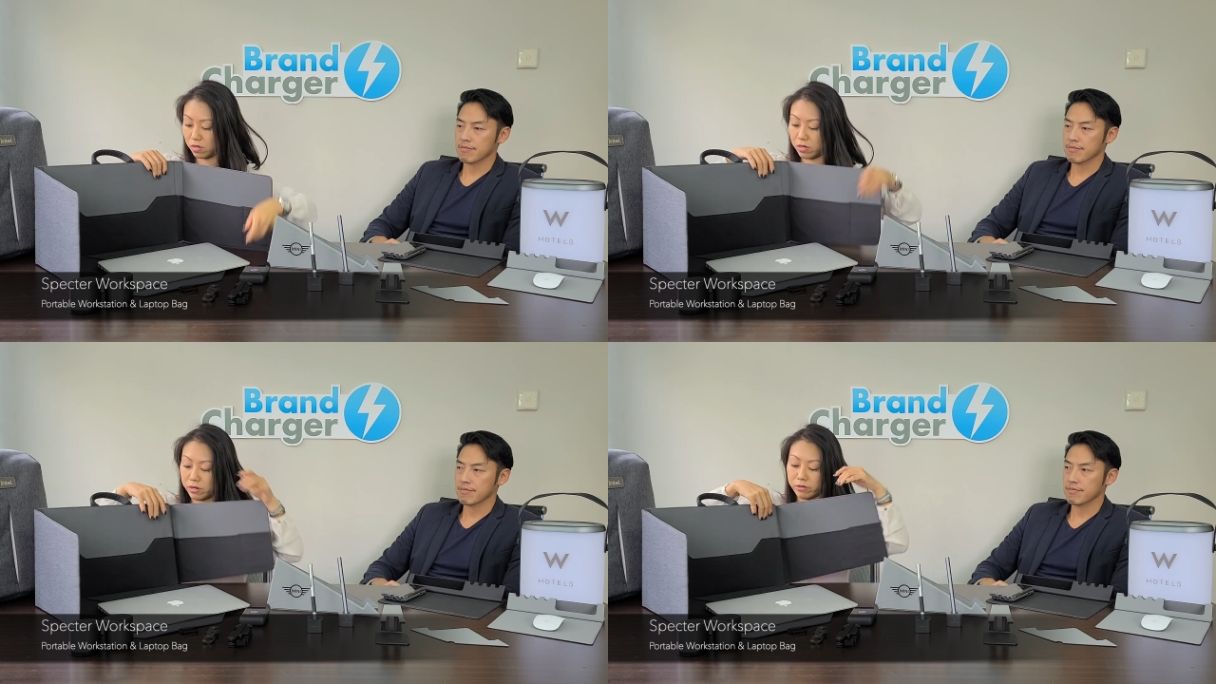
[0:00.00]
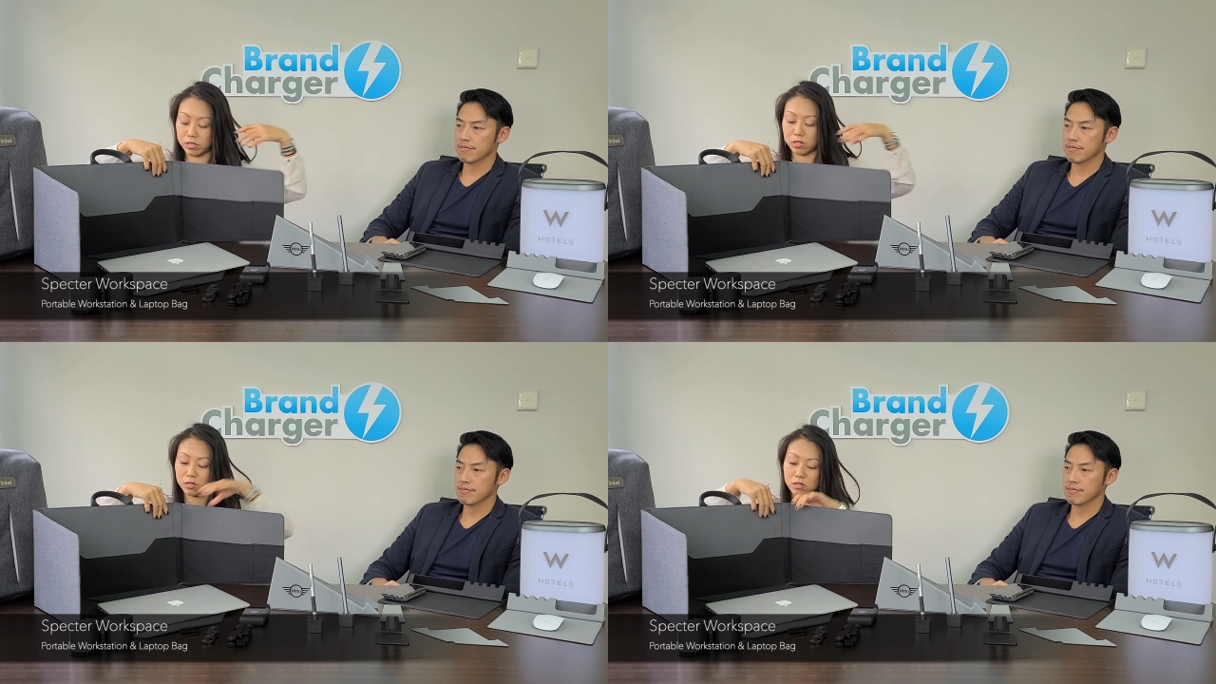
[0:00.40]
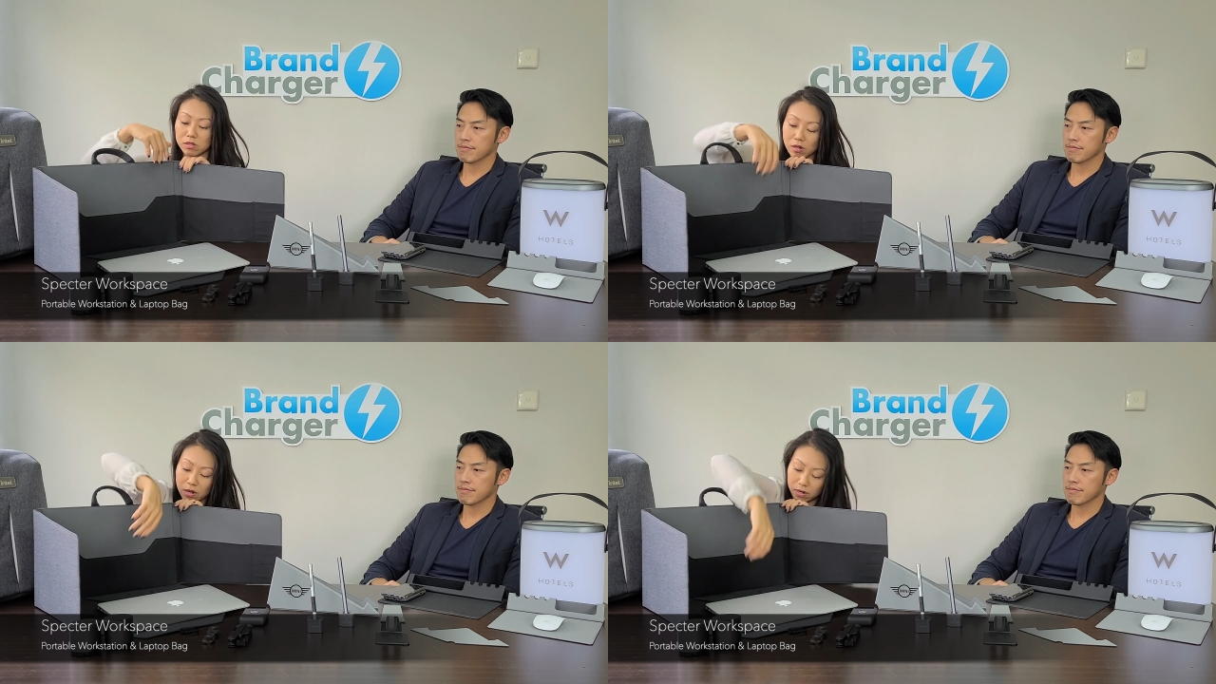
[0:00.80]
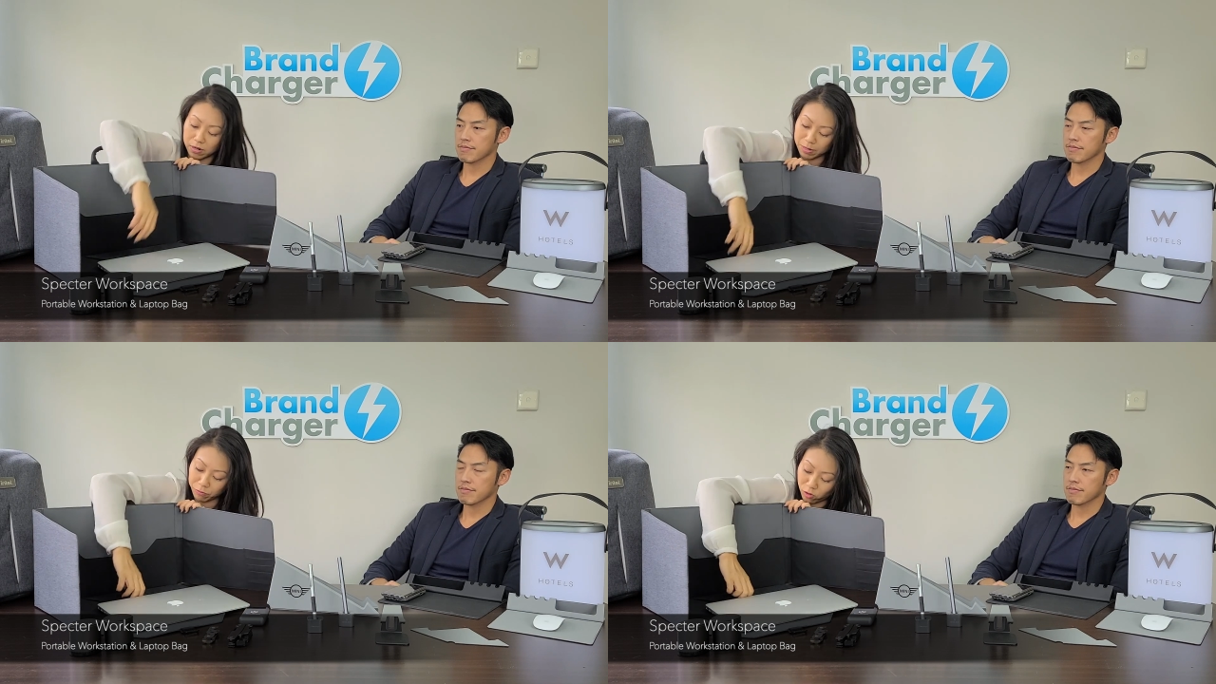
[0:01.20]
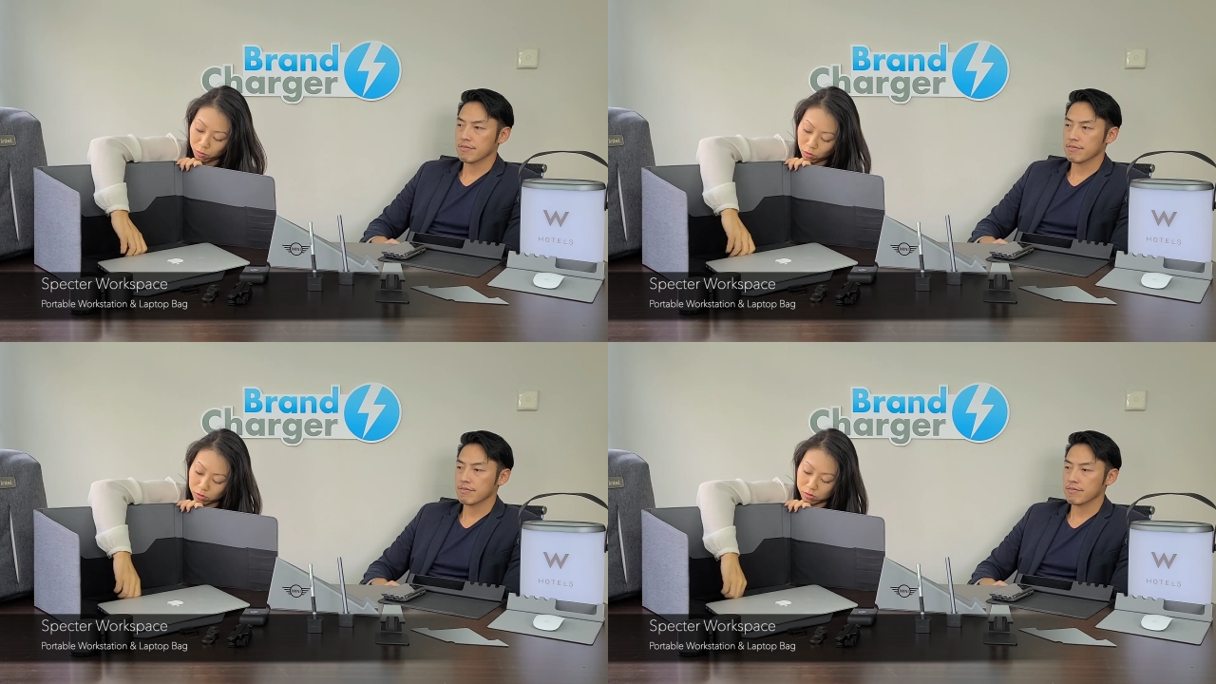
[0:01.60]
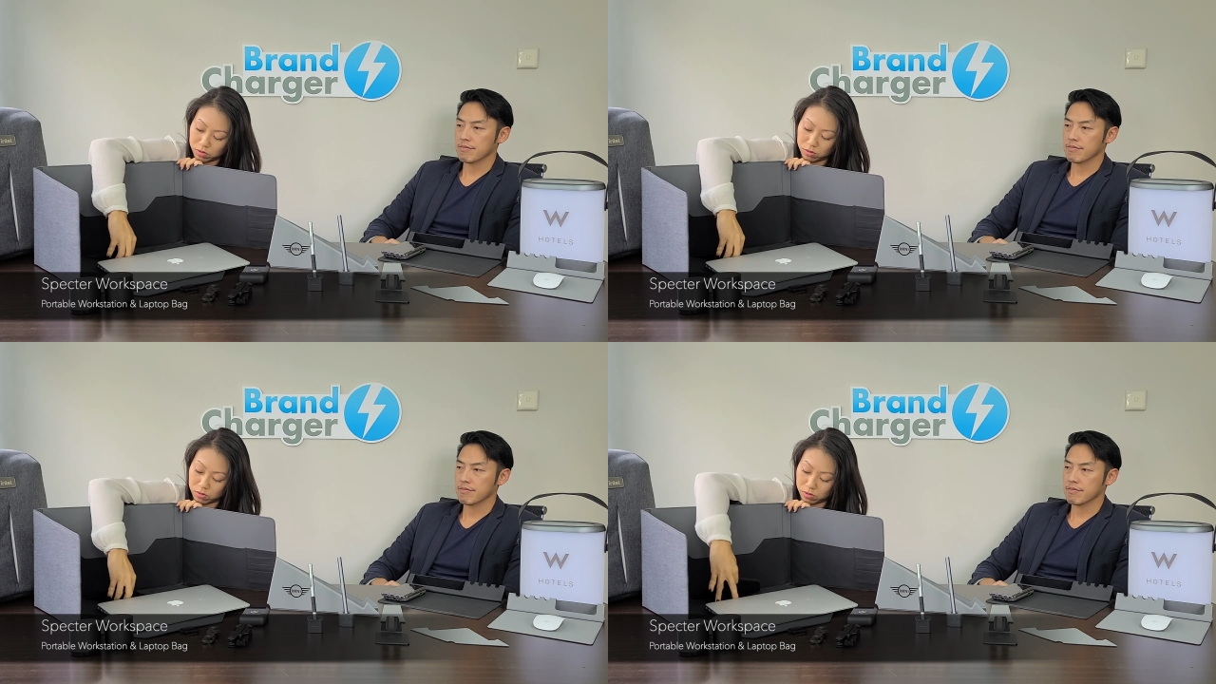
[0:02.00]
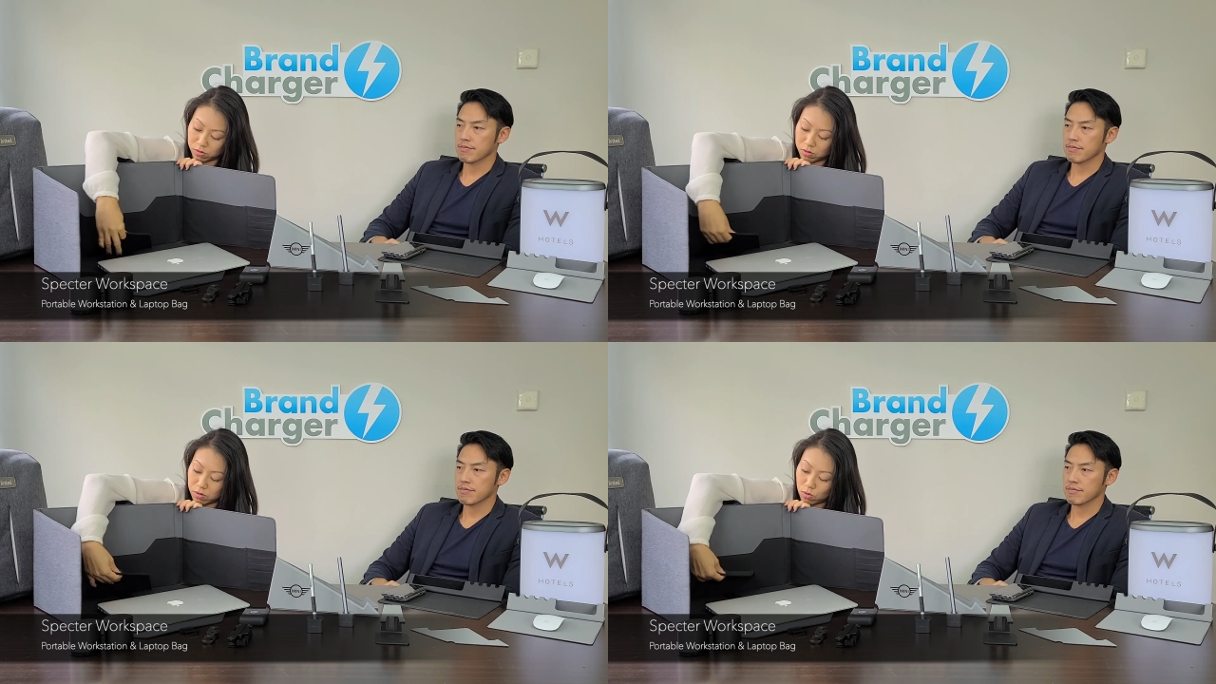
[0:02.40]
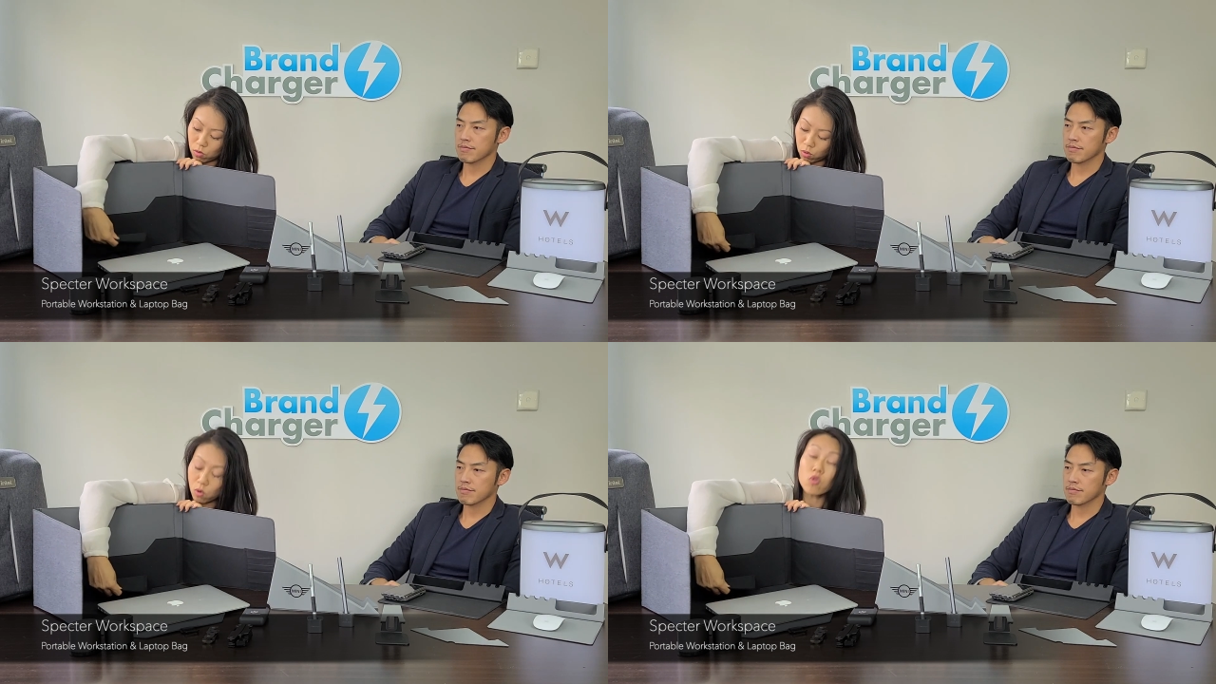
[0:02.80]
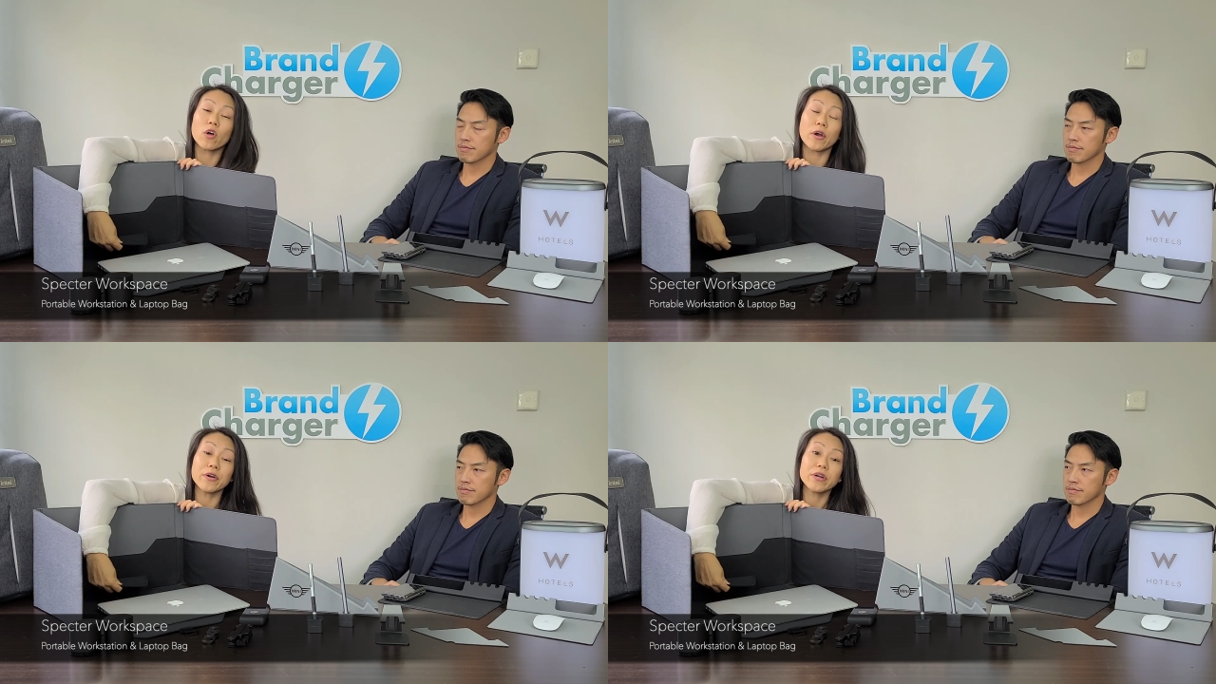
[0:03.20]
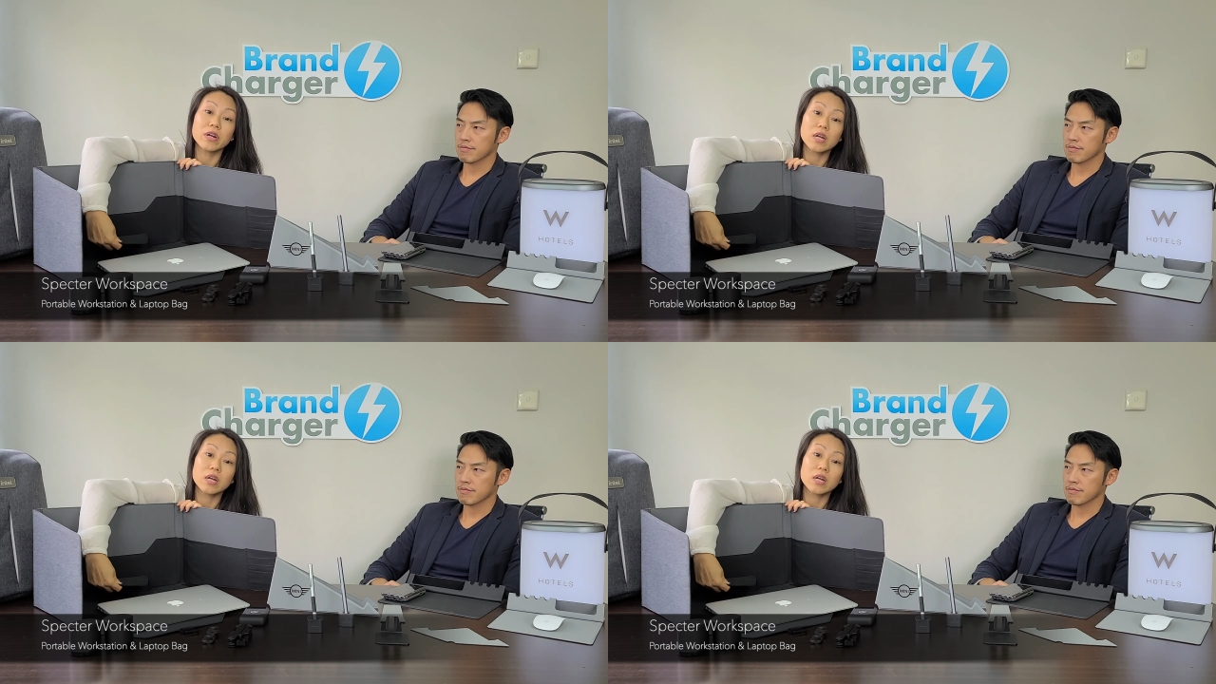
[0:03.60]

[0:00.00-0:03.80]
Speaker 1: there is a laptop holder.